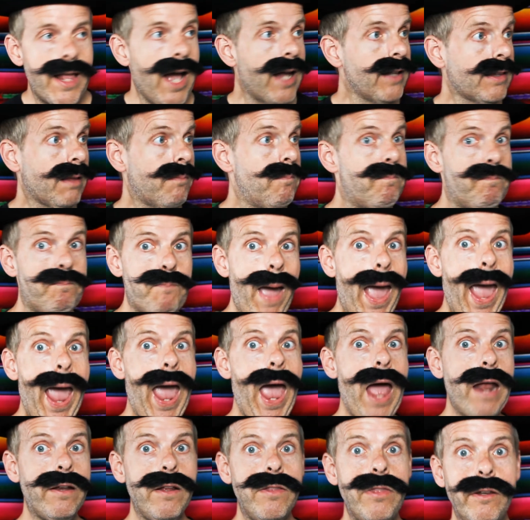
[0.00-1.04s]
Not
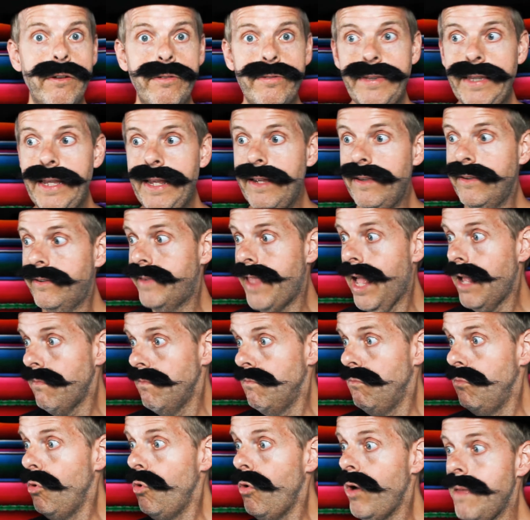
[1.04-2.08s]
bad in their sins, not
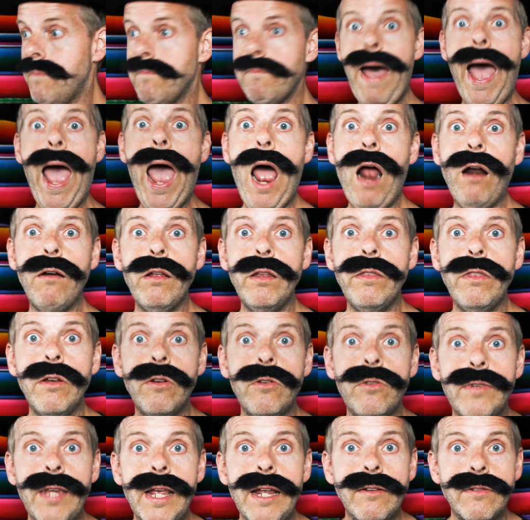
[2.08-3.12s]
muy mal in their
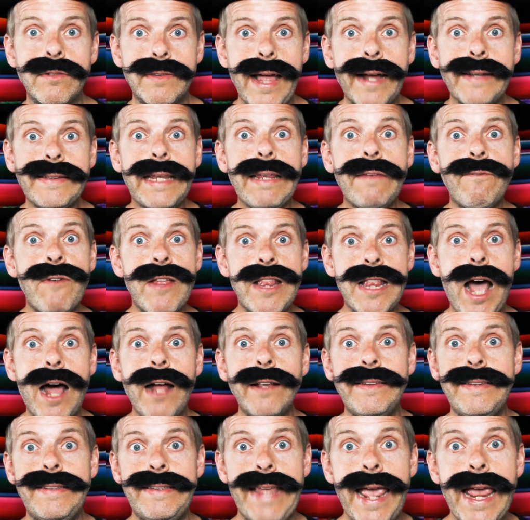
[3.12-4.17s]
sins, not even
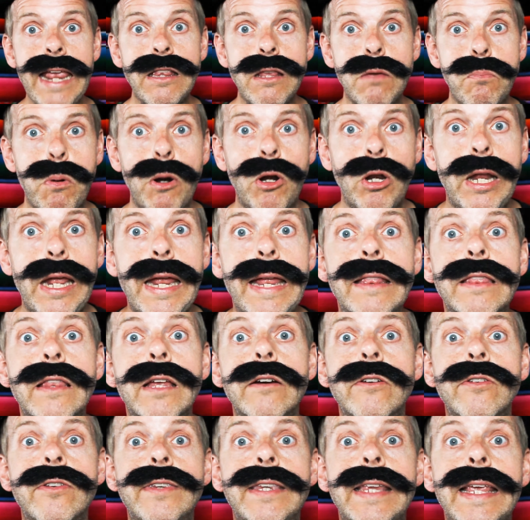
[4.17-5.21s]
undateable in
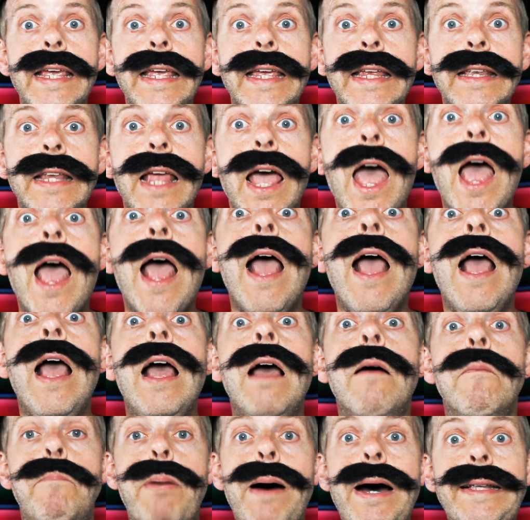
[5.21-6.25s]
their sin,
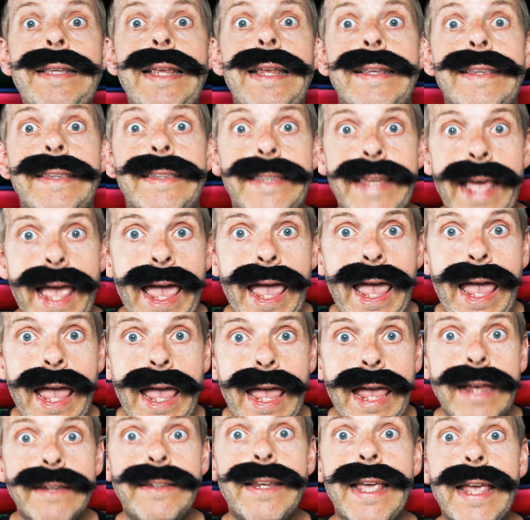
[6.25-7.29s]
but
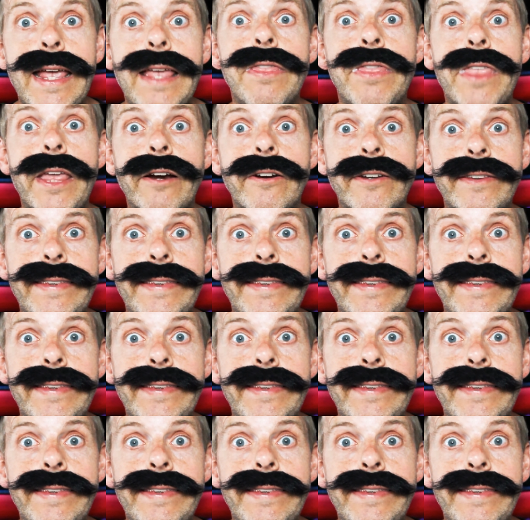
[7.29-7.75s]
dead in their